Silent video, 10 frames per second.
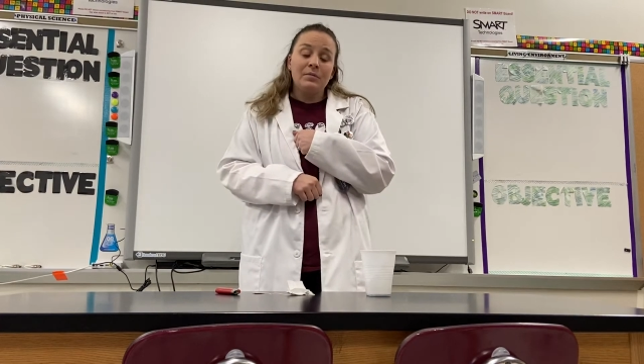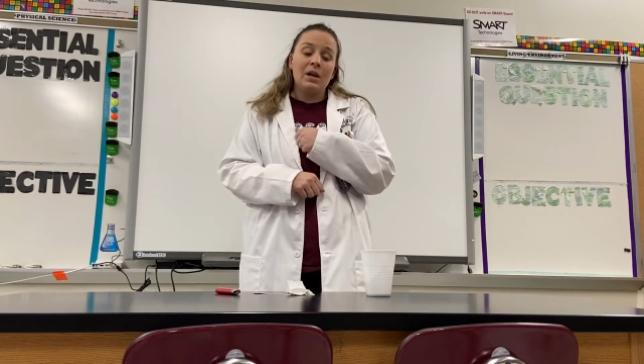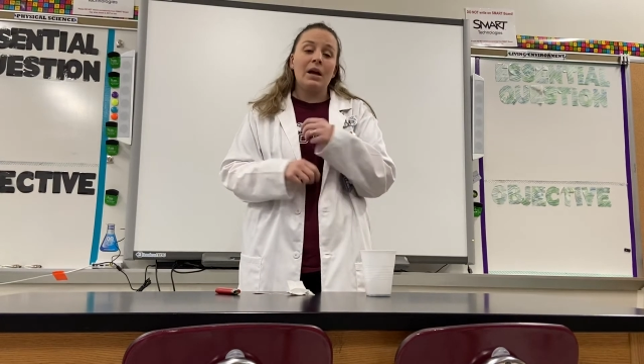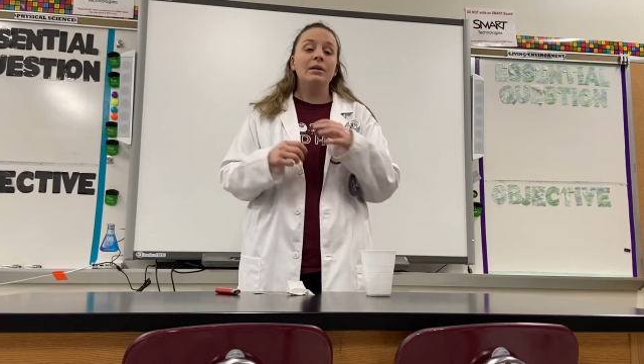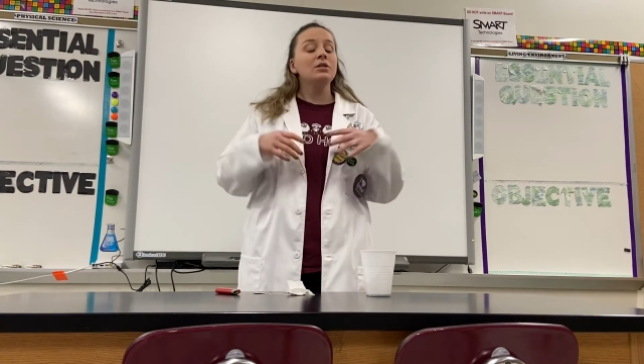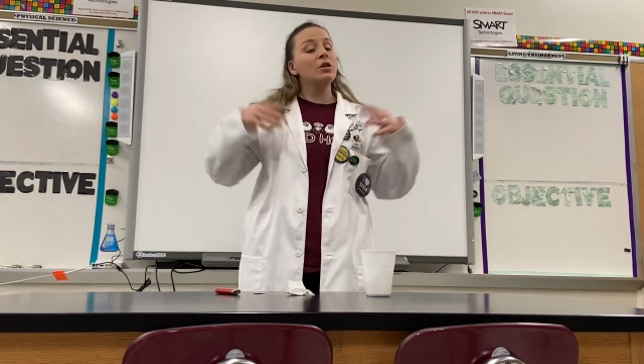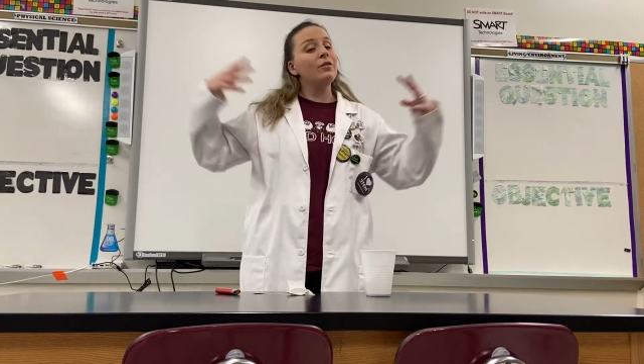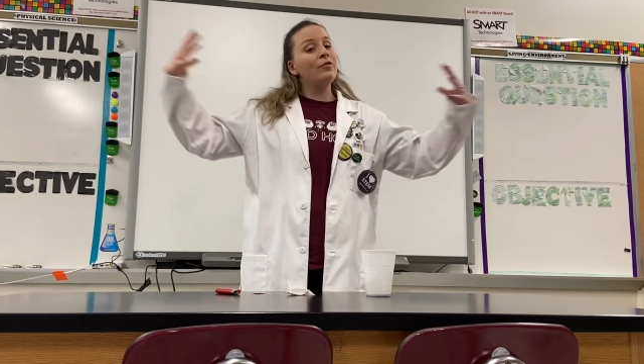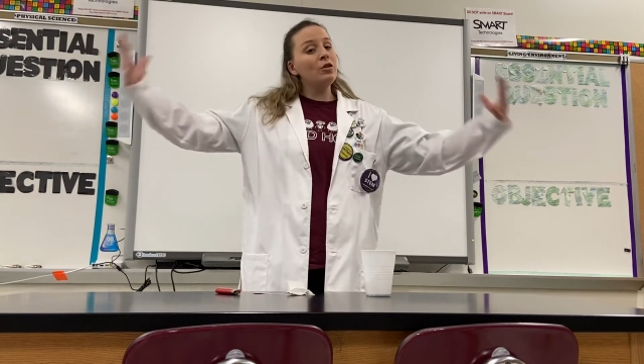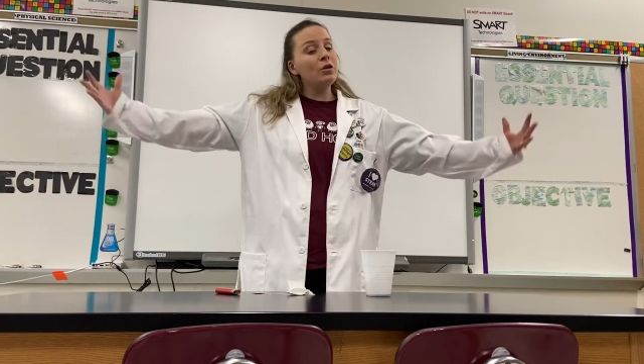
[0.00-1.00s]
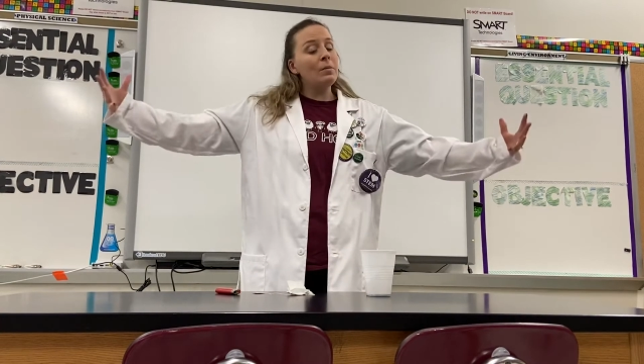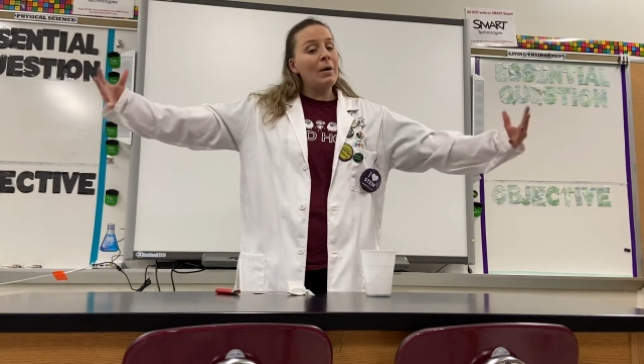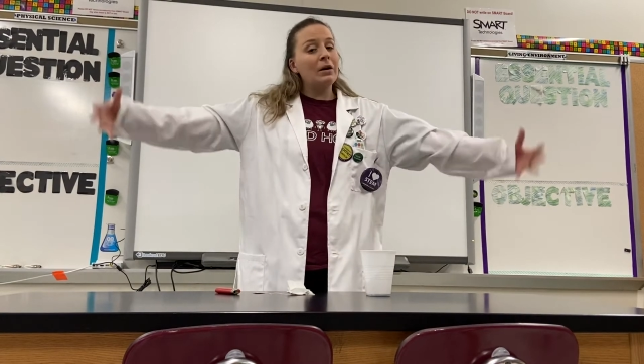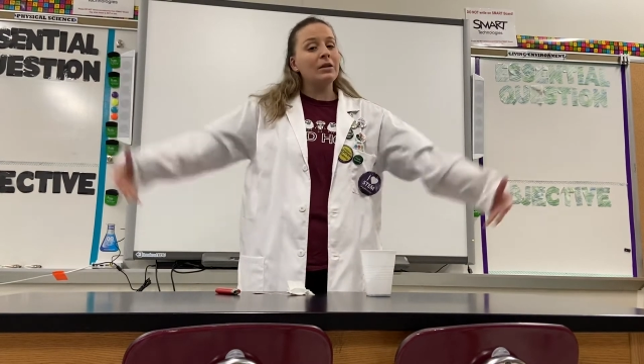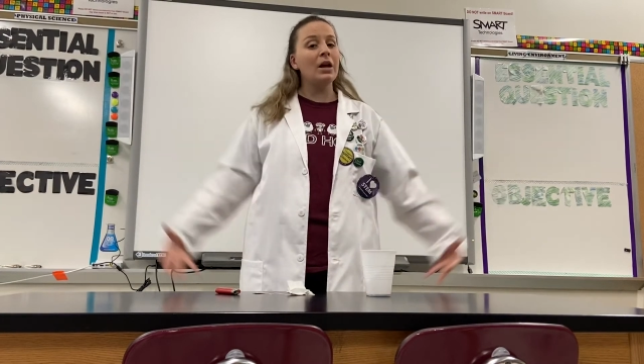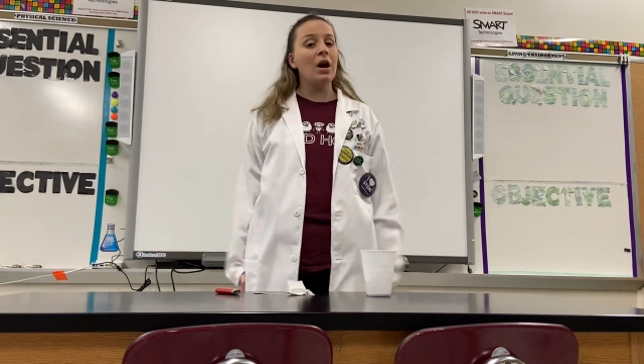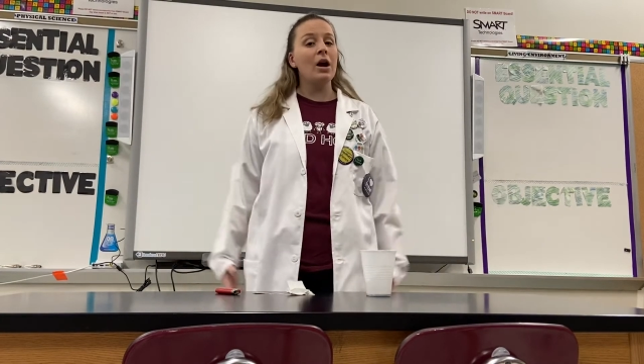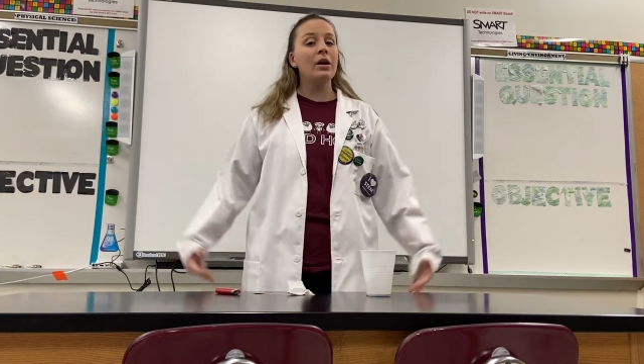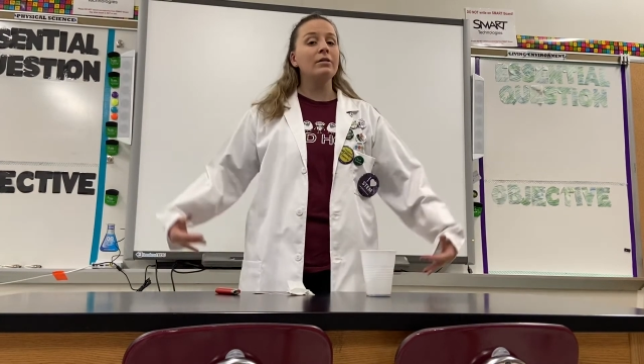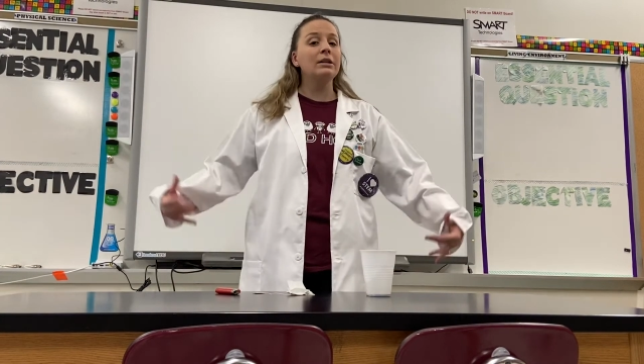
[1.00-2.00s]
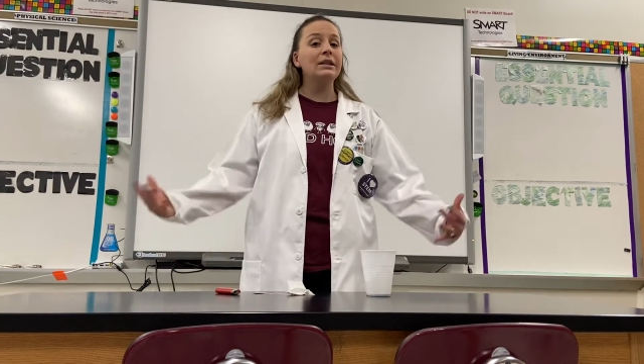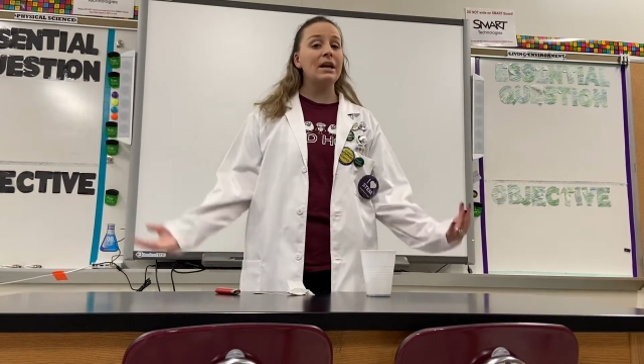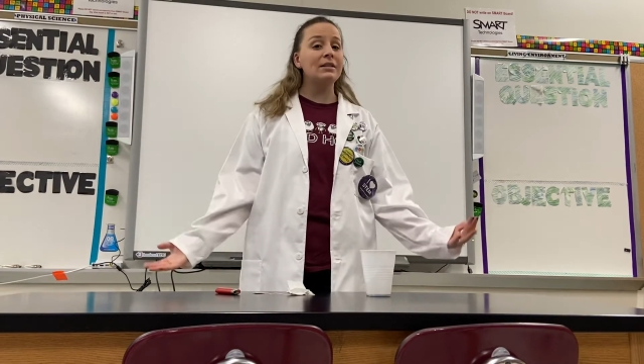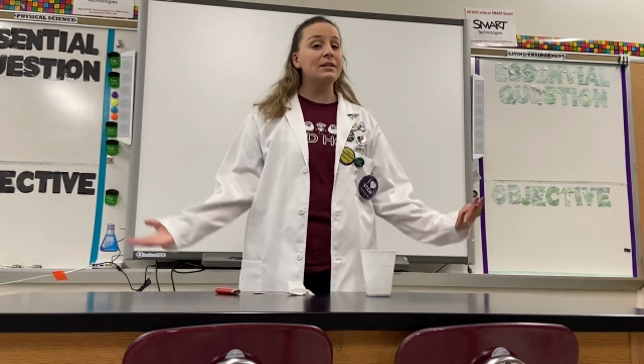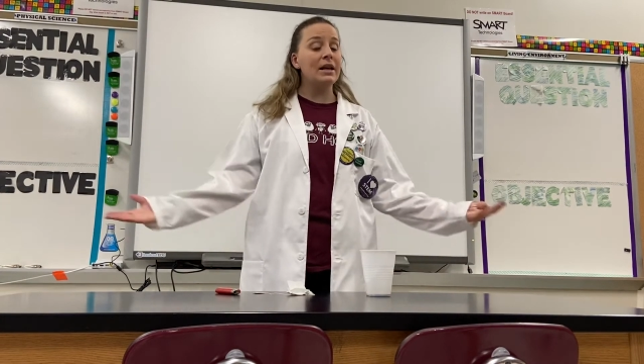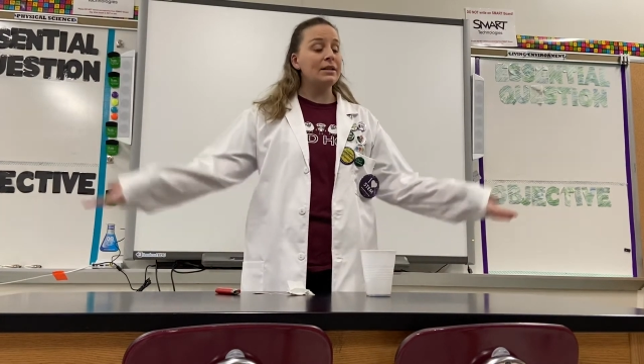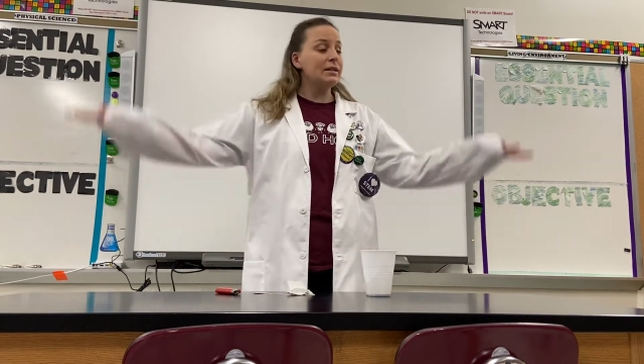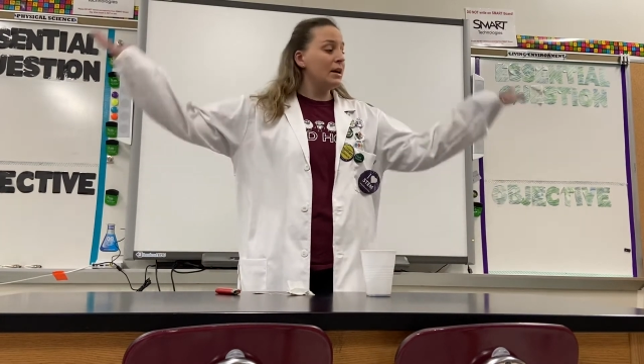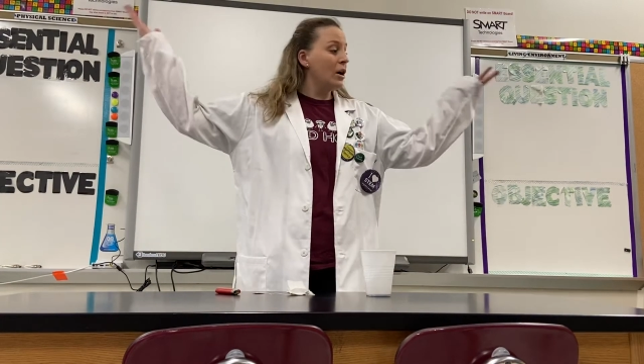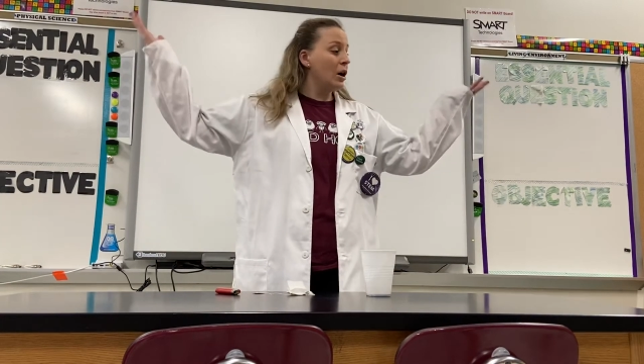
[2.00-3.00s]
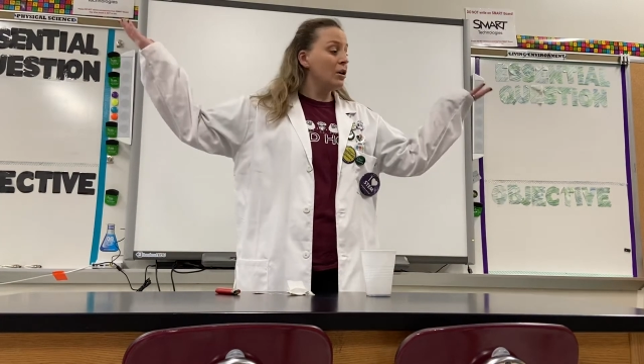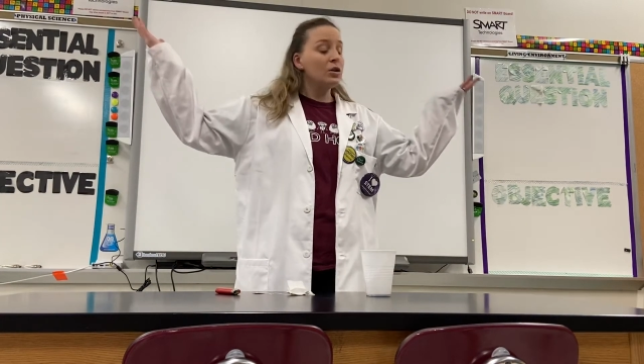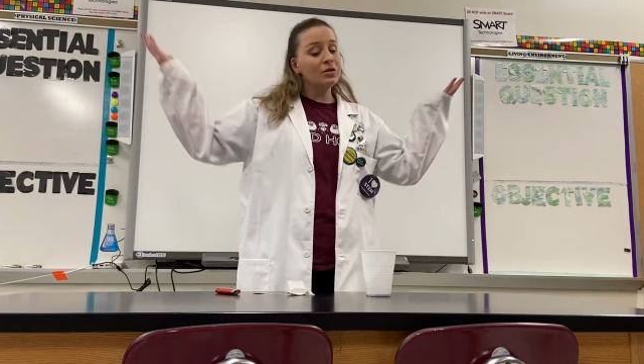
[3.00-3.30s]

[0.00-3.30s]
Okay, so the further apart they are, the less dense they are,